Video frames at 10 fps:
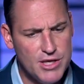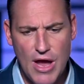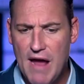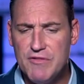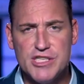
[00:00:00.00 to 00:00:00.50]
you
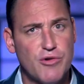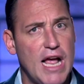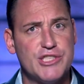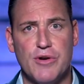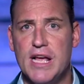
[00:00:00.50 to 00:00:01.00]
have to
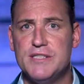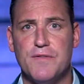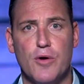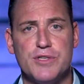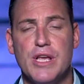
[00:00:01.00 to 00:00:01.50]
scratch your heads,
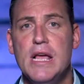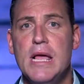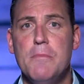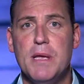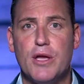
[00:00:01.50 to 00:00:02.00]
folks,
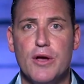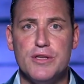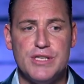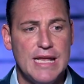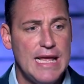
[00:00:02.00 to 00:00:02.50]

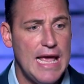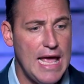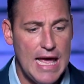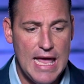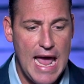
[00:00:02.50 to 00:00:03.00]
because
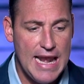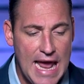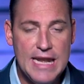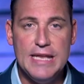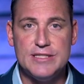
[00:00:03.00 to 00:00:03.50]
at
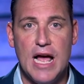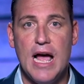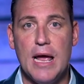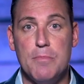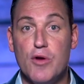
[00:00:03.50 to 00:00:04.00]
any
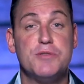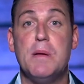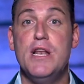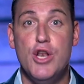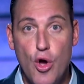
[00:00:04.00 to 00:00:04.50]
time, there's
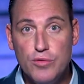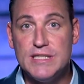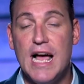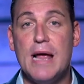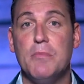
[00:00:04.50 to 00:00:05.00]
been no
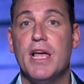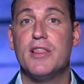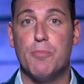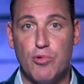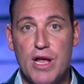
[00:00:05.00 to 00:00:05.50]
time like
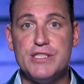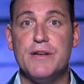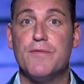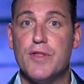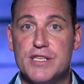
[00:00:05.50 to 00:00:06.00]
the
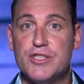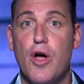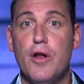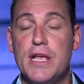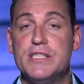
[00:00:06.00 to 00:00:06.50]
present for the
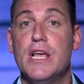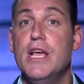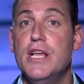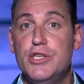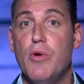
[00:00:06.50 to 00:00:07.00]
Saudis
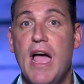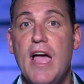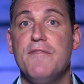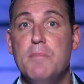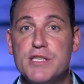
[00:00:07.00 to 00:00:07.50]
to
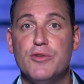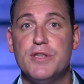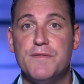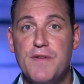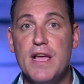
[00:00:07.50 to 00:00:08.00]
have missile
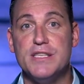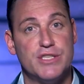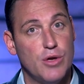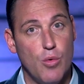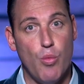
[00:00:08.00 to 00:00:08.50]

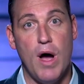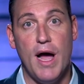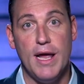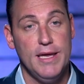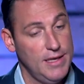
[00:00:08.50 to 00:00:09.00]
defense.
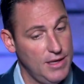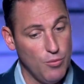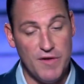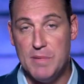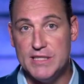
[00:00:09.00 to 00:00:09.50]
Why?
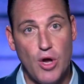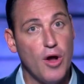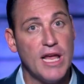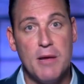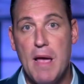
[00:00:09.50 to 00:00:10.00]
We've been
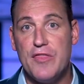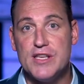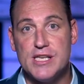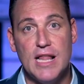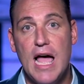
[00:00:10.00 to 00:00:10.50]
talking about
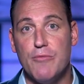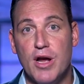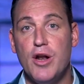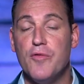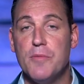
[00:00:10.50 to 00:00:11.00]
this a lot,
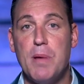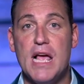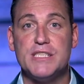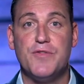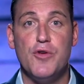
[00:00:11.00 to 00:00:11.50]
right, over the
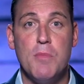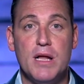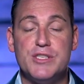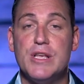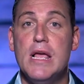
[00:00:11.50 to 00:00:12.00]
past few
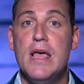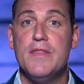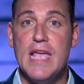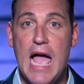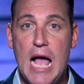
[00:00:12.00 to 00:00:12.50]
months.
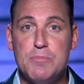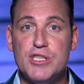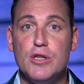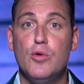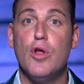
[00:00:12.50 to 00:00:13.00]
The
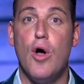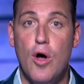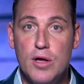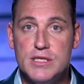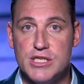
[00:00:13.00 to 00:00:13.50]
absolute
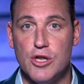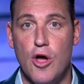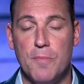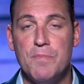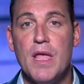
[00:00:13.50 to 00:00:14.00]

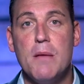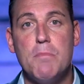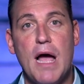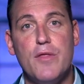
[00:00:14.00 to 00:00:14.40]
onslaught by